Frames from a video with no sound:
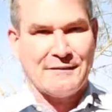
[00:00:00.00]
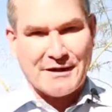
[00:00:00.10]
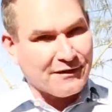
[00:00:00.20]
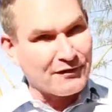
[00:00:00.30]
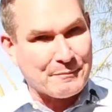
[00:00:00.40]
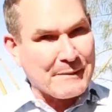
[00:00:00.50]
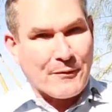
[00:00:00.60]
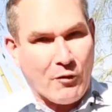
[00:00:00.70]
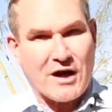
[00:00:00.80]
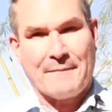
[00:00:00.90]
I mean,
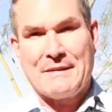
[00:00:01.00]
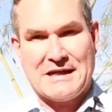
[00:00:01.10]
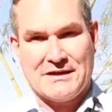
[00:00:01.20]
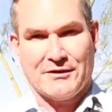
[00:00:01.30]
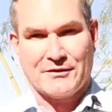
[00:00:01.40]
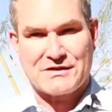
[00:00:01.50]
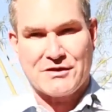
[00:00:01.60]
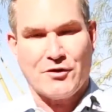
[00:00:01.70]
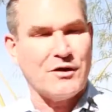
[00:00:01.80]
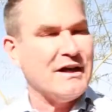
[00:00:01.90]
people want to be here.
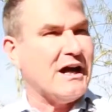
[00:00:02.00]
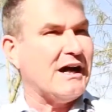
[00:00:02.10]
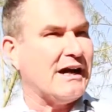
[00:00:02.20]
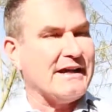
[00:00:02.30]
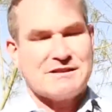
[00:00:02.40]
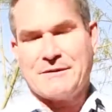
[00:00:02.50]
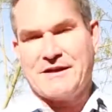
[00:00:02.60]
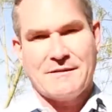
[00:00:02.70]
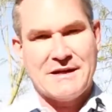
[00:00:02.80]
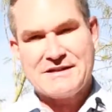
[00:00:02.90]
So it's been
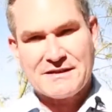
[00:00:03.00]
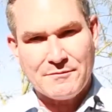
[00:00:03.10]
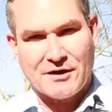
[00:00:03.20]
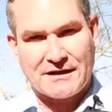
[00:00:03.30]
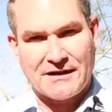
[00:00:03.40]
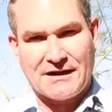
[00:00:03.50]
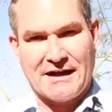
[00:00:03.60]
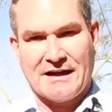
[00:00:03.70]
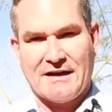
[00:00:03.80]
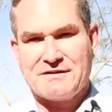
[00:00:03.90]
an amazing market,
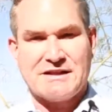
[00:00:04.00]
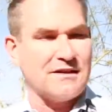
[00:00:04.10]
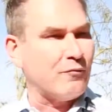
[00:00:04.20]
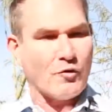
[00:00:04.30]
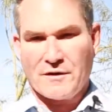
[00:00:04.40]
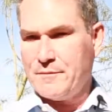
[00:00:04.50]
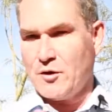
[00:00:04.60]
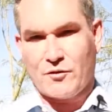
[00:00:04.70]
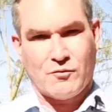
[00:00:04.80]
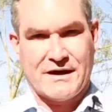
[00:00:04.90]
and I've seen them work
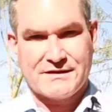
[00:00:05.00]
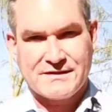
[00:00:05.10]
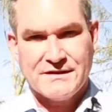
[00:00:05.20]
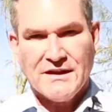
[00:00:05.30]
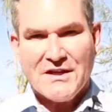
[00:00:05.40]
both ways.